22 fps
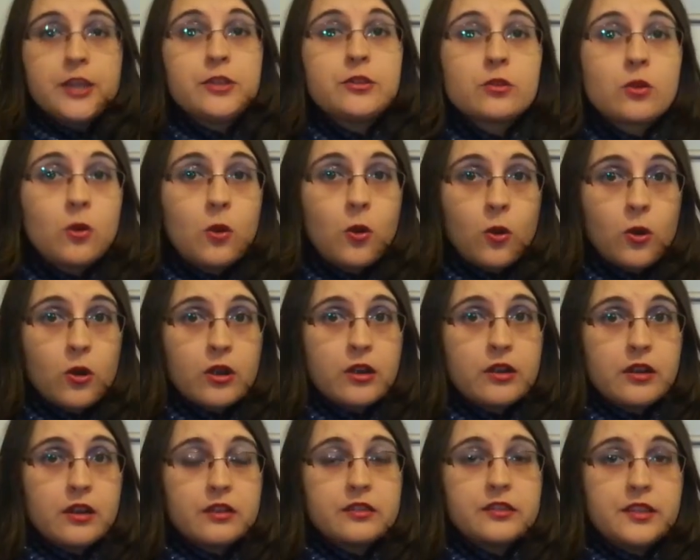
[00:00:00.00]
to
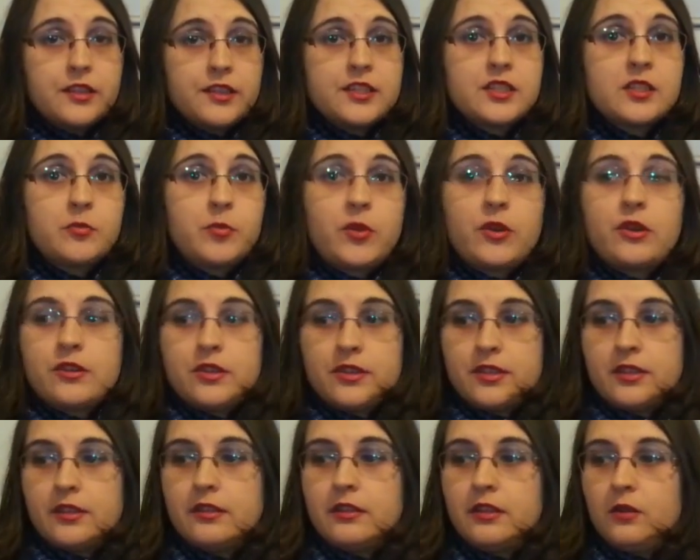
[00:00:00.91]
corner this
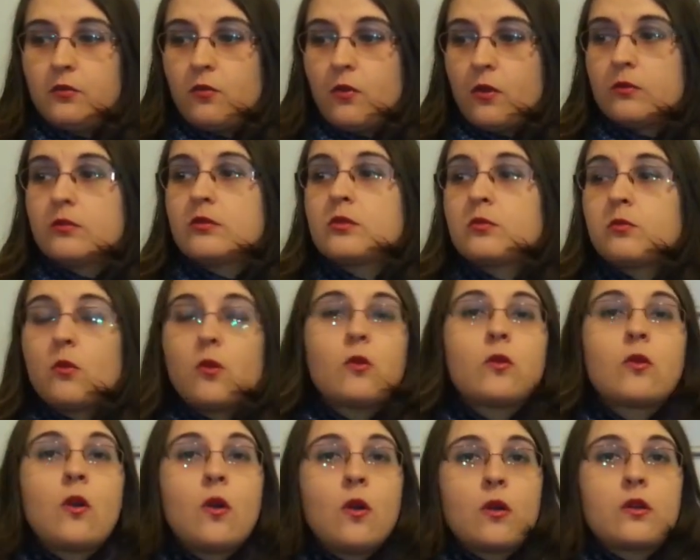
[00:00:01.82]
person in one small
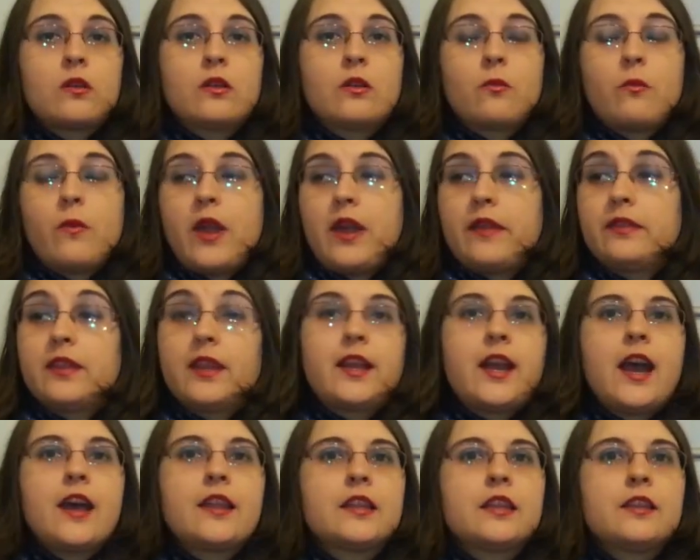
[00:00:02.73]
corner where they
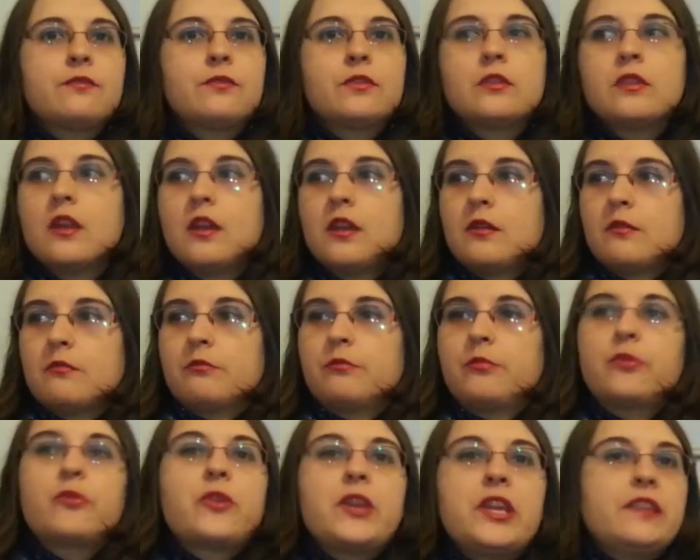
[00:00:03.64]
can't even
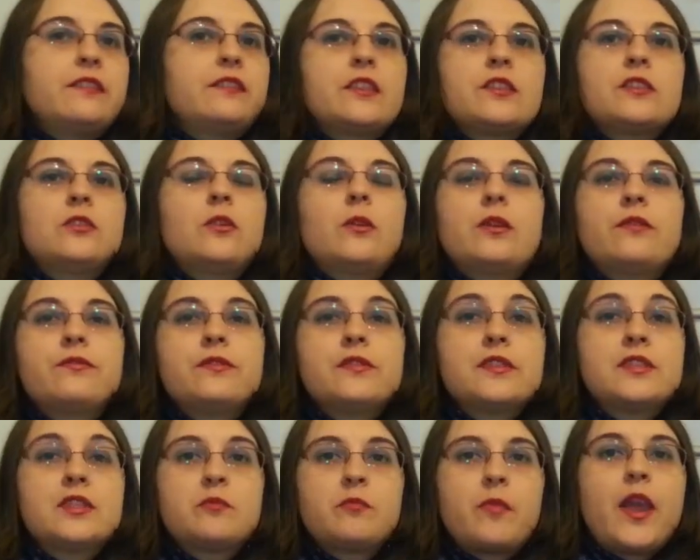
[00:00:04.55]
breathe. There's not even
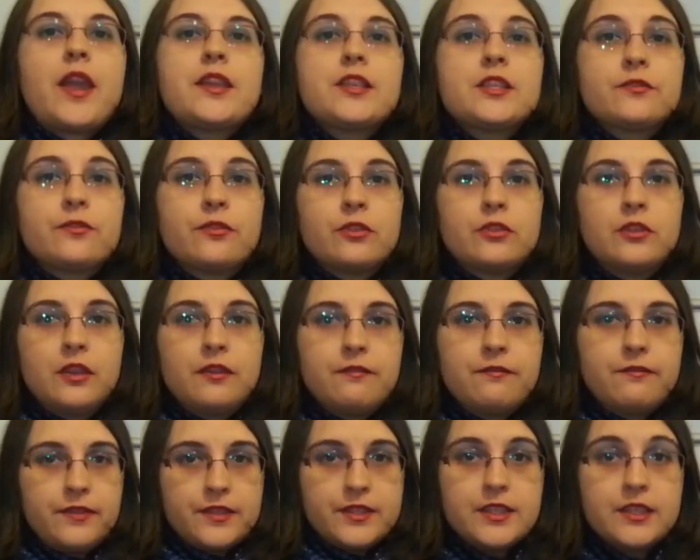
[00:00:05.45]
space for them
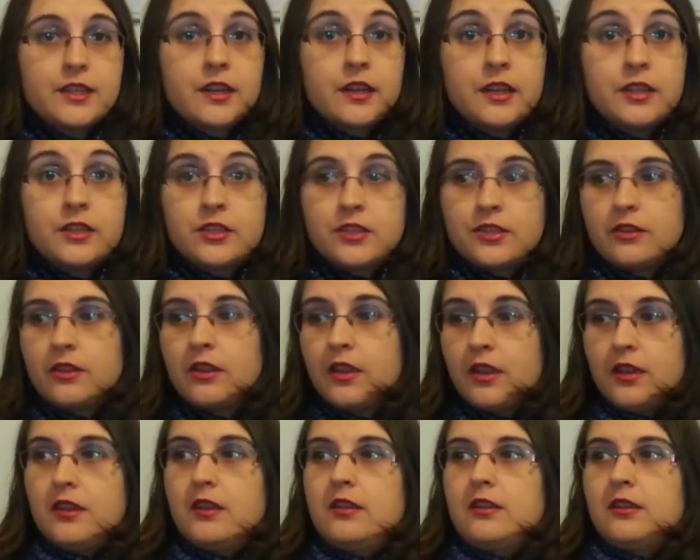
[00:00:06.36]
physically to
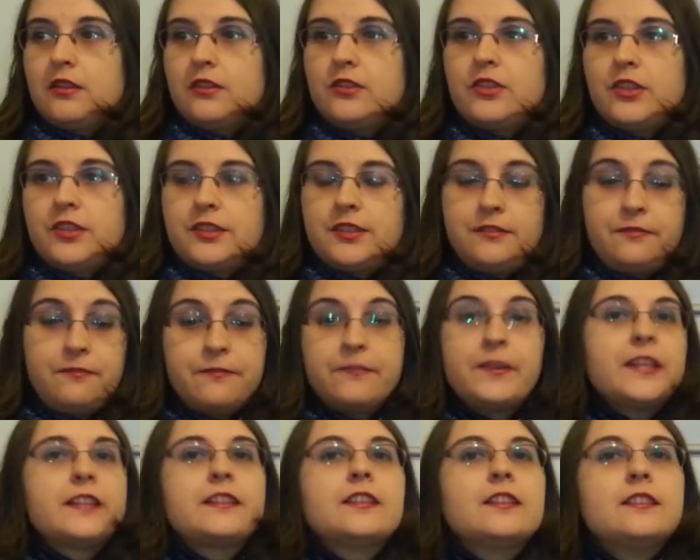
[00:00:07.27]
just
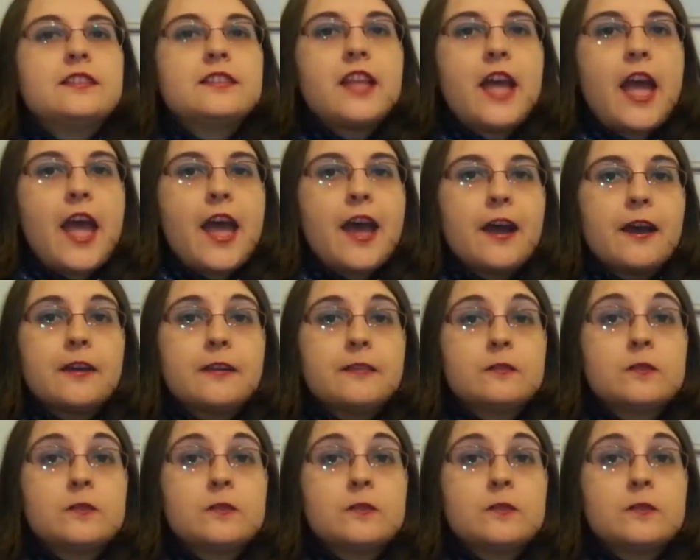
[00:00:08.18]
fit in there.